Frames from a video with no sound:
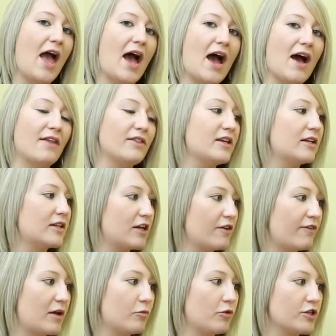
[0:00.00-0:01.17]
And the
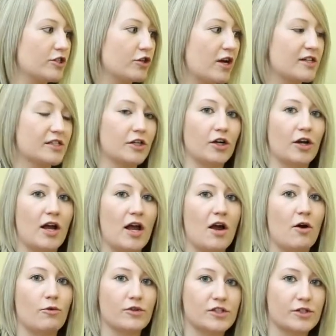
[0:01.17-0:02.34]
clarifying moisturizer
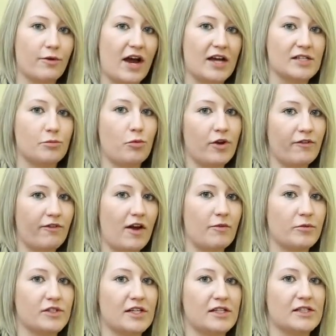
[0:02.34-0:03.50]
also has
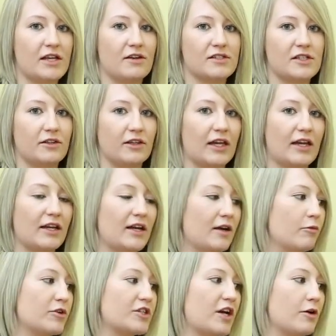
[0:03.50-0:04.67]
0.5% salicylic in
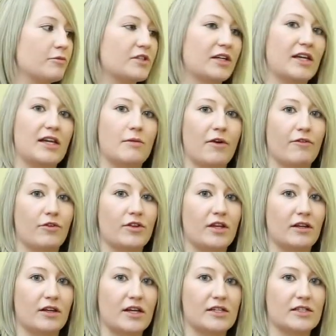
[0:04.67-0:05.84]
it, which helps to keep
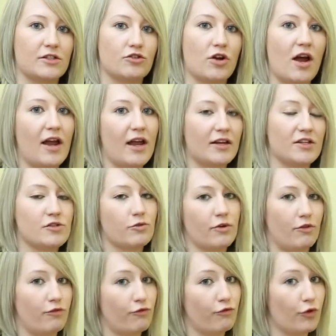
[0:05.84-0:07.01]
everything nice and dry and it's
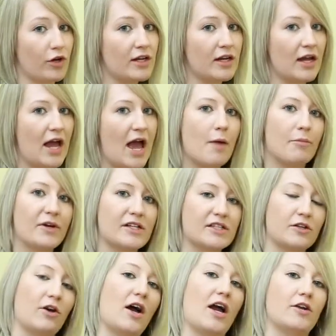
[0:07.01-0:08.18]
oil free, but
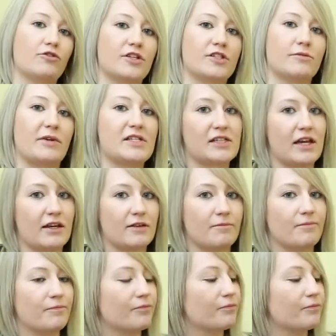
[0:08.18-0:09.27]
still hydrates my skin.